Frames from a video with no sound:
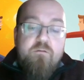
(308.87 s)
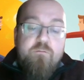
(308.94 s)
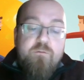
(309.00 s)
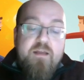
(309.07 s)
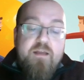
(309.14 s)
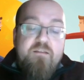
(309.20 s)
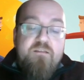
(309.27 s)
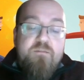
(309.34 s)

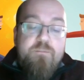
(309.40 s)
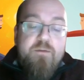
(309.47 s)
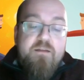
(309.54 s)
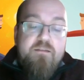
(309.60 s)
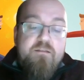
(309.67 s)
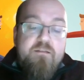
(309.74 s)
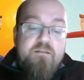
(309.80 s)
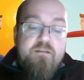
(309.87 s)
Renee
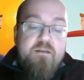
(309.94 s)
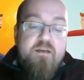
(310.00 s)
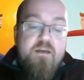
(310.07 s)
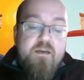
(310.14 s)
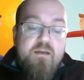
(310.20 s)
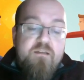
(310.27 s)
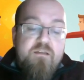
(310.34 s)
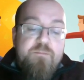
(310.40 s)
Spitz,
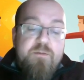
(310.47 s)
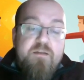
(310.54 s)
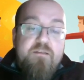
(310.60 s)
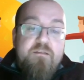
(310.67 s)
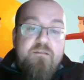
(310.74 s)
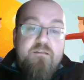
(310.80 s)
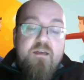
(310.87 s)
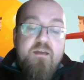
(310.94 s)

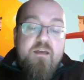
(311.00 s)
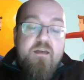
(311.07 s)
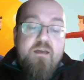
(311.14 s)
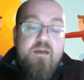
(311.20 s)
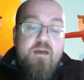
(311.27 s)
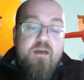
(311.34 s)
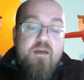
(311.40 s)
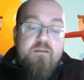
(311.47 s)

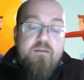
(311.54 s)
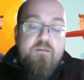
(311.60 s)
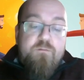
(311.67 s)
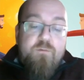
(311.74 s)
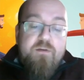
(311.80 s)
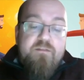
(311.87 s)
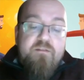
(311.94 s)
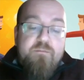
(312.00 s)
a
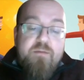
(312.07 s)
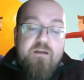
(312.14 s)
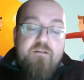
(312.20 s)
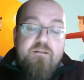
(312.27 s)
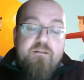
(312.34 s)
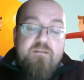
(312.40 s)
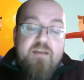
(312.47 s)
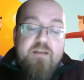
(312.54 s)

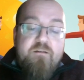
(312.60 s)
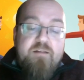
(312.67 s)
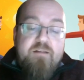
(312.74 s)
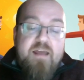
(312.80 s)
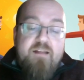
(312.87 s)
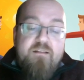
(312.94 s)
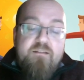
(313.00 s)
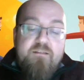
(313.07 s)
Swiss-American
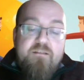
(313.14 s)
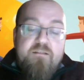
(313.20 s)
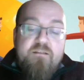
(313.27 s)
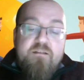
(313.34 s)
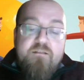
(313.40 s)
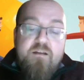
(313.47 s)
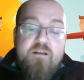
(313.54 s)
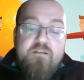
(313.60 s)
psychoanalyst,
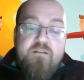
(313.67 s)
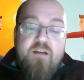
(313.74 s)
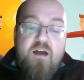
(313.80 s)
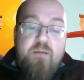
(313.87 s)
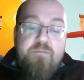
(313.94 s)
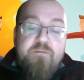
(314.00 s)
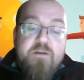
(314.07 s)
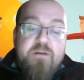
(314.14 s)
conducted
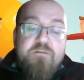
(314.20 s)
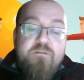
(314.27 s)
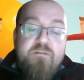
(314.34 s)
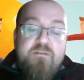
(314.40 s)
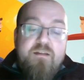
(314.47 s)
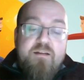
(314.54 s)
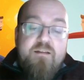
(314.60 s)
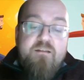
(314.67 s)
observational
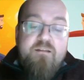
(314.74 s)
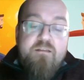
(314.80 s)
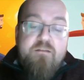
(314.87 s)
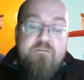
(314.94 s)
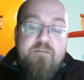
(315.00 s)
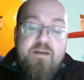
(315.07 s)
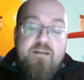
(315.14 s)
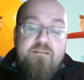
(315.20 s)
studies on the
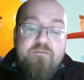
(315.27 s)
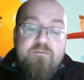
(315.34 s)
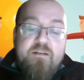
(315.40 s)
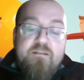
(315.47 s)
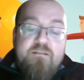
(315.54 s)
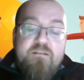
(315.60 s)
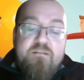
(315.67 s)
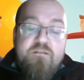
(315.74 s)
effects of
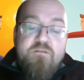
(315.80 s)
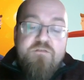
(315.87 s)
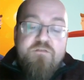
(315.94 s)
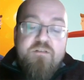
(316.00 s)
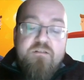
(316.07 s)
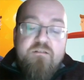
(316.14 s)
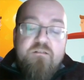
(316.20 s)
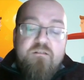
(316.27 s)

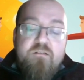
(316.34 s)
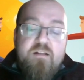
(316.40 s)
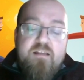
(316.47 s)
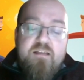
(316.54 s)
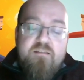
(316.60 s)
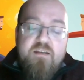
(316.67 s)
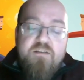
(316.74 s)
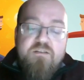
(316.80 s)

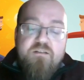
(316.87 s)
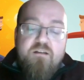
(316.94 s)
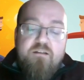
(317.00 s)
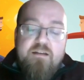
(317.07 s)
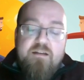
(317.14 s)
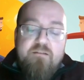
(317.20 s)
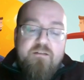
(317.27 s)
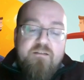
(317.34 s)
institutionalization
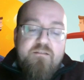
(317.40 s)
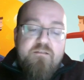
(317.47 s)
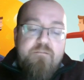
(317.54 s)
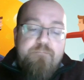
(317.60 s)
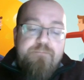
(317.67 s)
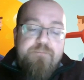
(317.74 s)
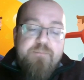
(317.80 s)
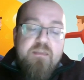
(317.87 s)
on infants.
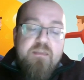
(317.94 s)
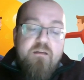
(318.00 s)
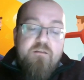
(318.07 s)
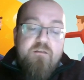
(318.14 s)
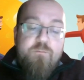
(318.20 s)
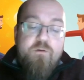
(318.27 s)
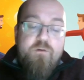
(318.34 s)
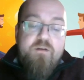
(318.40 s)

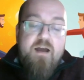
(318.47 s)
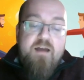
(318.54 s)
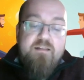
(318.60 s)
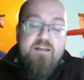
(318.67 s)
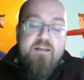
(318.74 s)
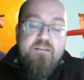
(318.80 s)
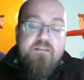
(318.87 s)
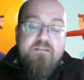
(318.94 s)
His work
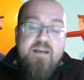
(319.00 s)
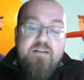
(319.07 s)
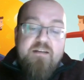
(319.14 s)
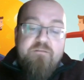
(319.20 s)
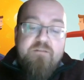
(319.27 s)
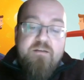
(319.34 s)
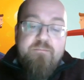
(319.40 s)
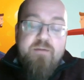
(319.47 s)
highlighted the
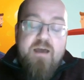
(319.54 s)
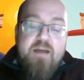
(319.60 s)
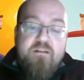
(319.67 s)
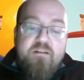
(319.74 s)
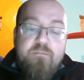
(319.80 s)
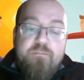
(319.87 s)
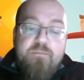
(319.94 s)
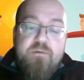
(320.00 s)
negative impact
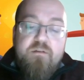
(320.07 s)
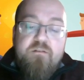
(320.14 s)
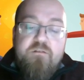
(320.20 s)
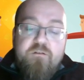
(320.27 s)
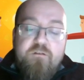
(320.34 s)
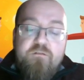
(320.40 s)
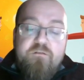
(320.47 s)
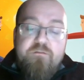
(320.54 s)
of
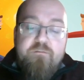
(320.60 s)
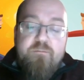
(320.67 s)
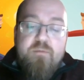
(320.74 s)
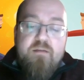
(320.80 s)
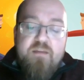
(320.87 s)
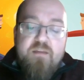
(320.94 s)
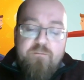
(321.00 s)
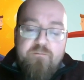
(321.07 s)
maternal
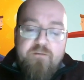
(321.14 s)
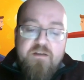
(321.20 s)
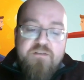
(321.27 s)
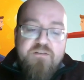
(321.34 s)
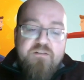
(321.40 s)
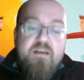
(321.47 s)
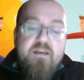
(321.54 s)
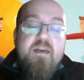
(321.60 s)

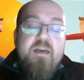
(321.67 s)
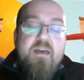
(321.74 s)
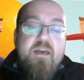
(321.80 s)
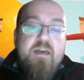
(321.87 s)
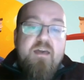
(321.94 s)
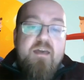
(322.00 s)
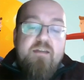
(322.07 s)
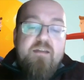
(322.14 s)
deprivation
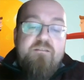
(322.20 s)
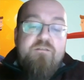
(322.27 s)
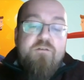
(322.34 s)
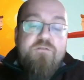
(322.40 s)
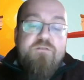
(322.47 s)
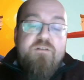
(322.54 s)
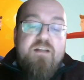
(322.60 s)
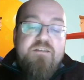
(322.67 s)
and
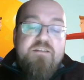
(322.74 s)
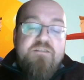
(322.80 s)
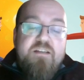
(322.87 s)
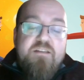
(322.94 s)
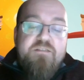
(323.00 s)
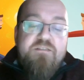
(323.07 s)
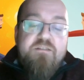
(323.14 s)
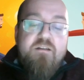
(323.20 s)
social
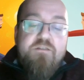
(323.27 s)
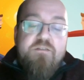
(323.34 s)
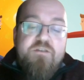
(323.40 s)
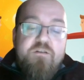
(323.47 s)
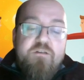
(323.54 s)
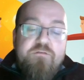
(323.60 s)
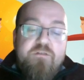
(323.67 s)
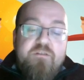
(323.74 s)
isolation on
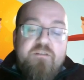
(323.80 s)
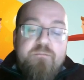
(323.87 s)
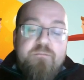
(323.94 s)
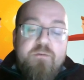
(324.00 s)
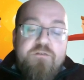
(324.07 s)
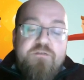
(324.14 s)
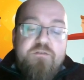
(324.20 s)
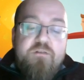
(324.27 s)
children's
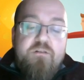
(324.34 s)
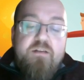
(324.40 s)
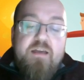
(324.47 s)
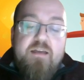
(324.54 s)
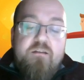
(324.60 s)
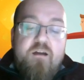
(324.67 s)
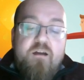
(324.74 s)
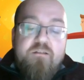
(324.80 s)
emotional
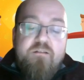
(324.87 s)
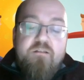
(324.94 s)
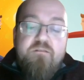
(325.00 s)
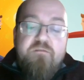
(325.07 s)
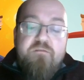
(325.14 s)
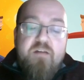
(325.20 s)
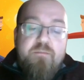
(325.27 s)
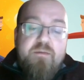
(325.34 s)
and
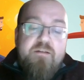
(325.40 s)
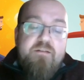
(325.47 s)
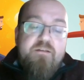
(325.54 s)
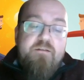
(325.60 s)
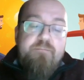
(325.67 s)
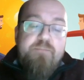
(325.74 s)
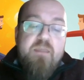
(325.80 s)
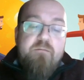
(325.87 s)
cognitive development,
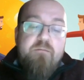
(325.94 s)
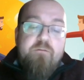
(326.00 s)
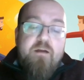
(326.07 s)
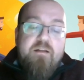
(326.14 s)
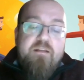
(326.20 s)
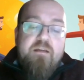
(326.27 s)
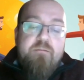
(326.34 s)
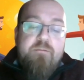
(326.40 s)

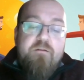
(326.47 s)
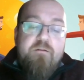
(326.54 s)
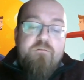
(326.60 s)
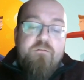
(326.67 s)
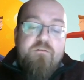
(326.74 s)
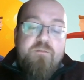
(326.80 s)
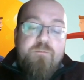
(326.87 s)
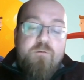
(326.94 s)
providing
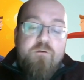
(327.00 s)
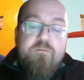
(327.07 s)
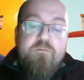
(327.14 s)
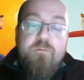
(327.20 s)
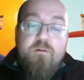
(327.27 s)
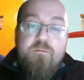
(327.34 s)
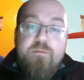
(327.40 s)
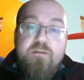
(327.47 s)
empirical support
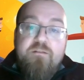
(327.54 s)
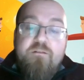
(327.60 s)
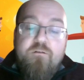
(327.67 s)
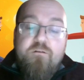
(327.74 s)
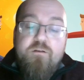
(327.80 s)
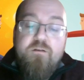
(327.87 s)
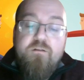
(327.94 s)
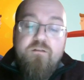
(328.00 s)
for Bowlby's
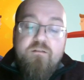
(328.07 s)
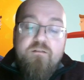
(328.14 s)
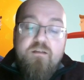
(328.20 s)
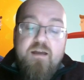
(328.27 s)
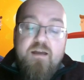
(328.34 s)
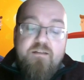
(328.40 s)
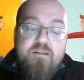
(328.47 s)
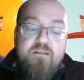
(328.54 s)
earlier
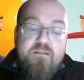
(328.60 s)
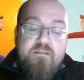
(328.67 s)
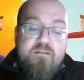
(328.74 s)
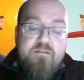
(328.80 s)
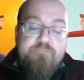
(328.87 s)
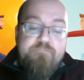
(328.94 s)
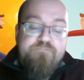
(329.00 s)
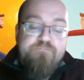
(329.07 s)
ideas.